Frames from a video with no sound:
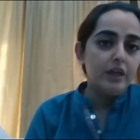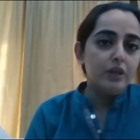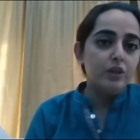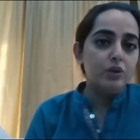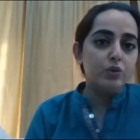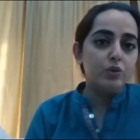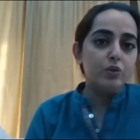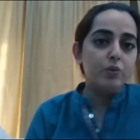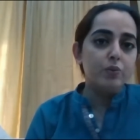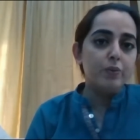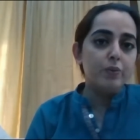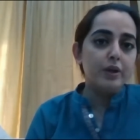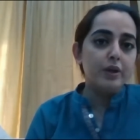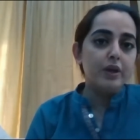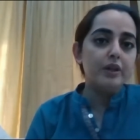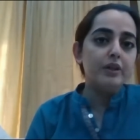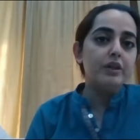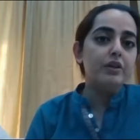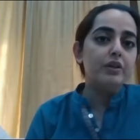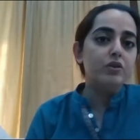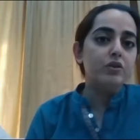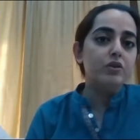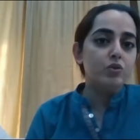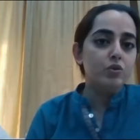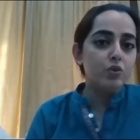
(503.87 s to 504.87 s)
So where
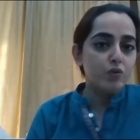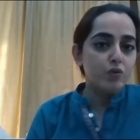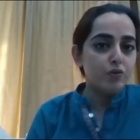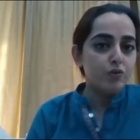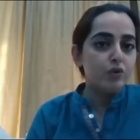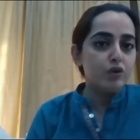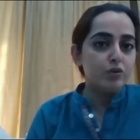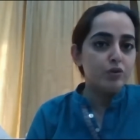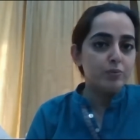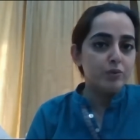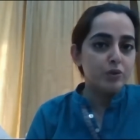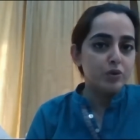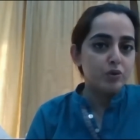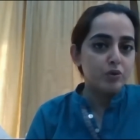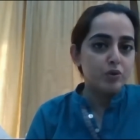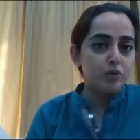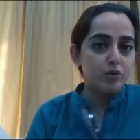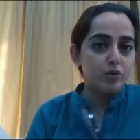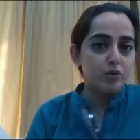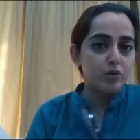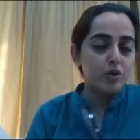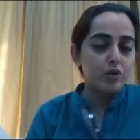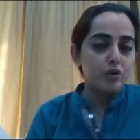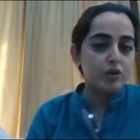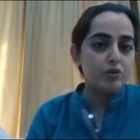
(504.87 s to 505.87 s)
there is no force majeure
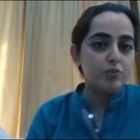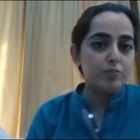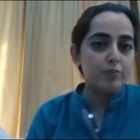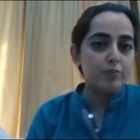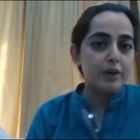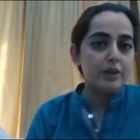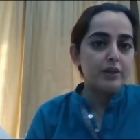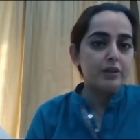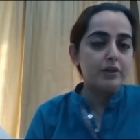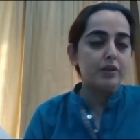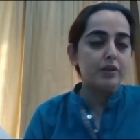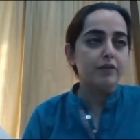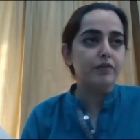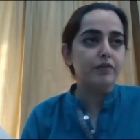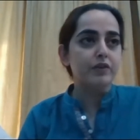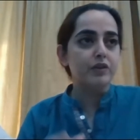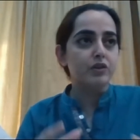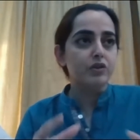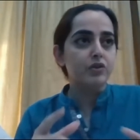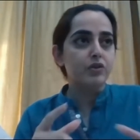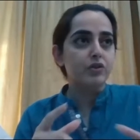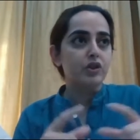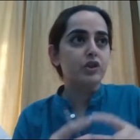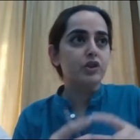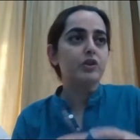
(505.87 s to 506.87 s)
clause, but a
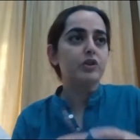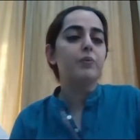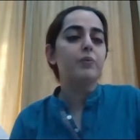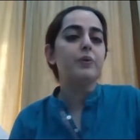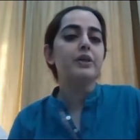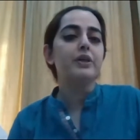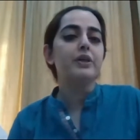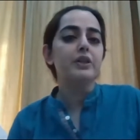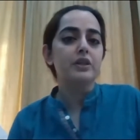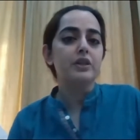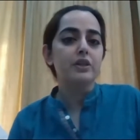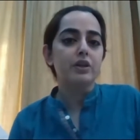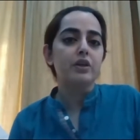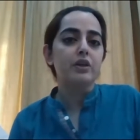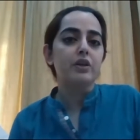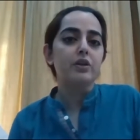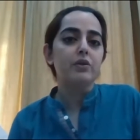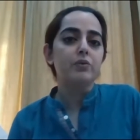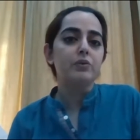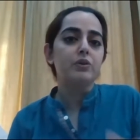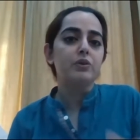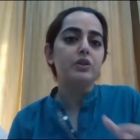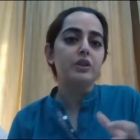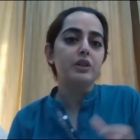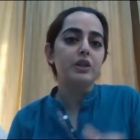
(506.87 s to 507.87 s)
frustration event has
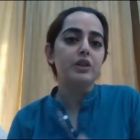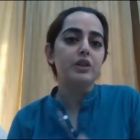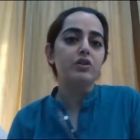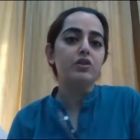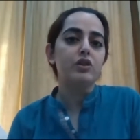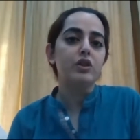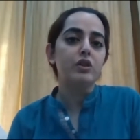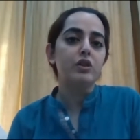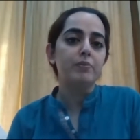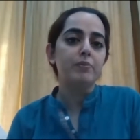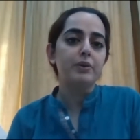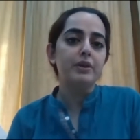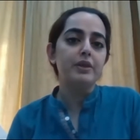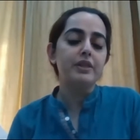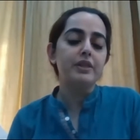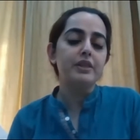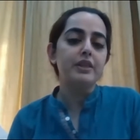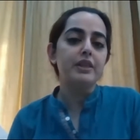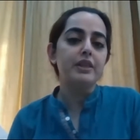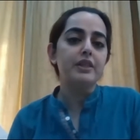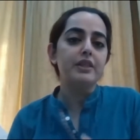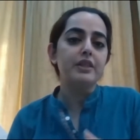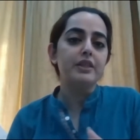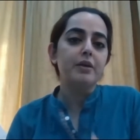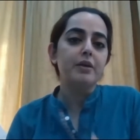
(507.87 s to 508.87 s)
occurred, which essentially means
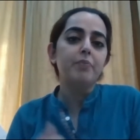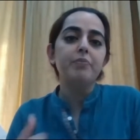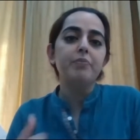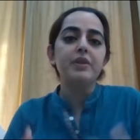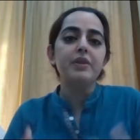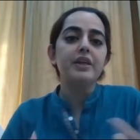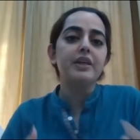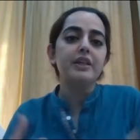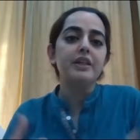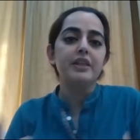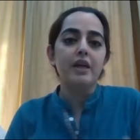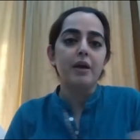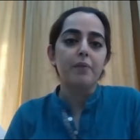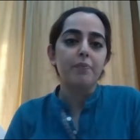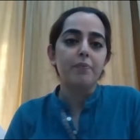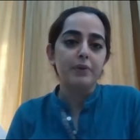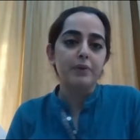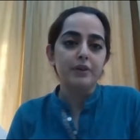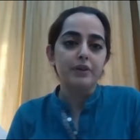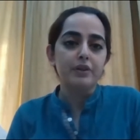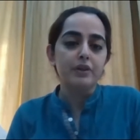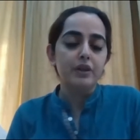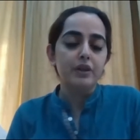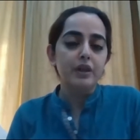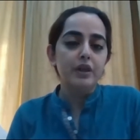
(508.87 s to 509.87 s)
that something has
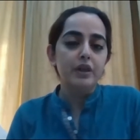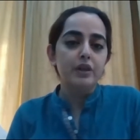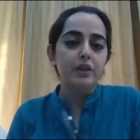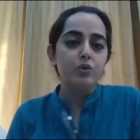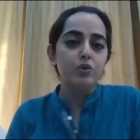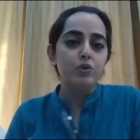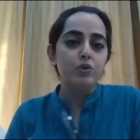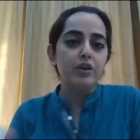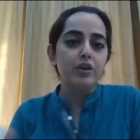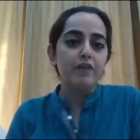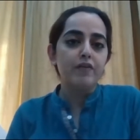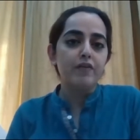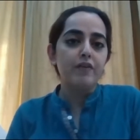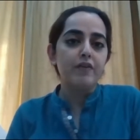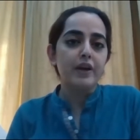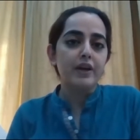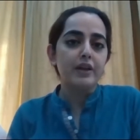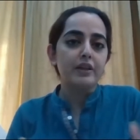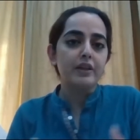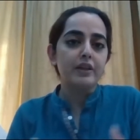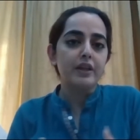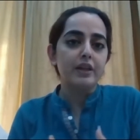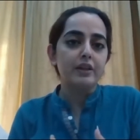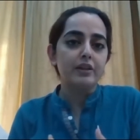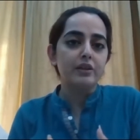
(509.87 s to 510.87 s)
happened to the
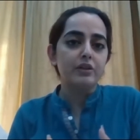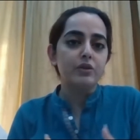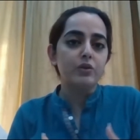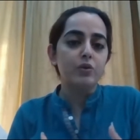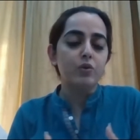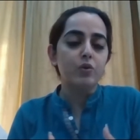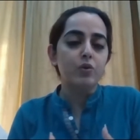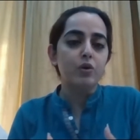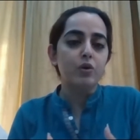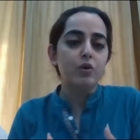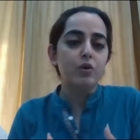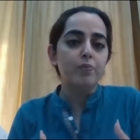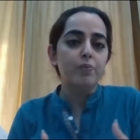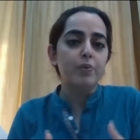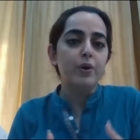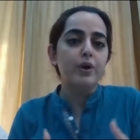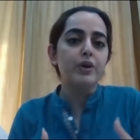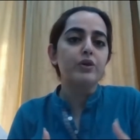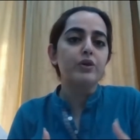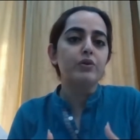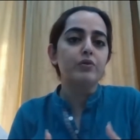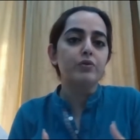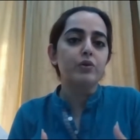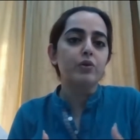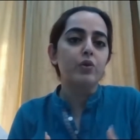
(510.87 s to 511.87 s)
effect that the whole
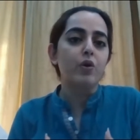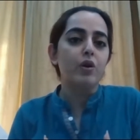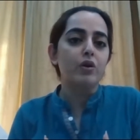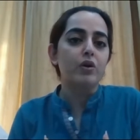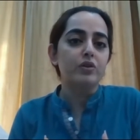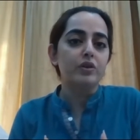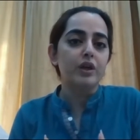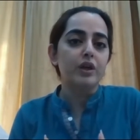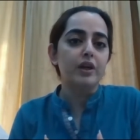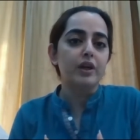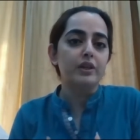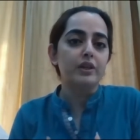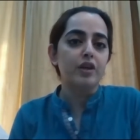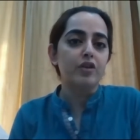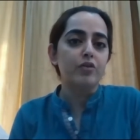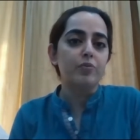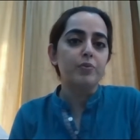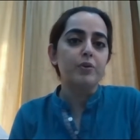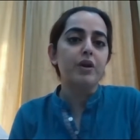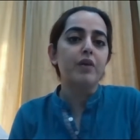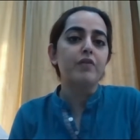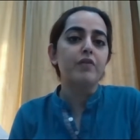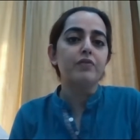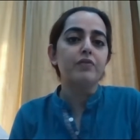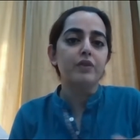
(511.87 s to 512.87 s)
point of the contract has
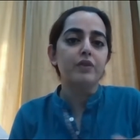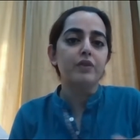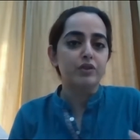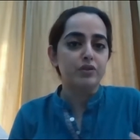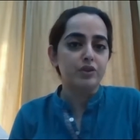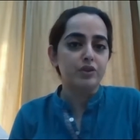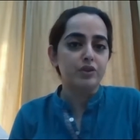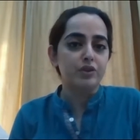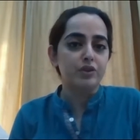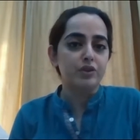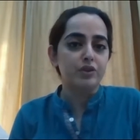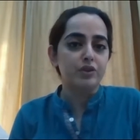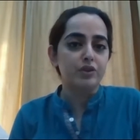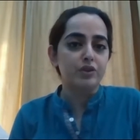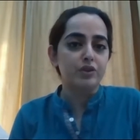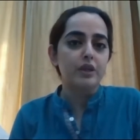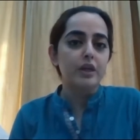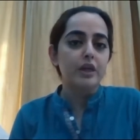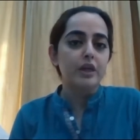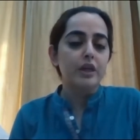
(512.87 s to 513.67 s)
become frustrated.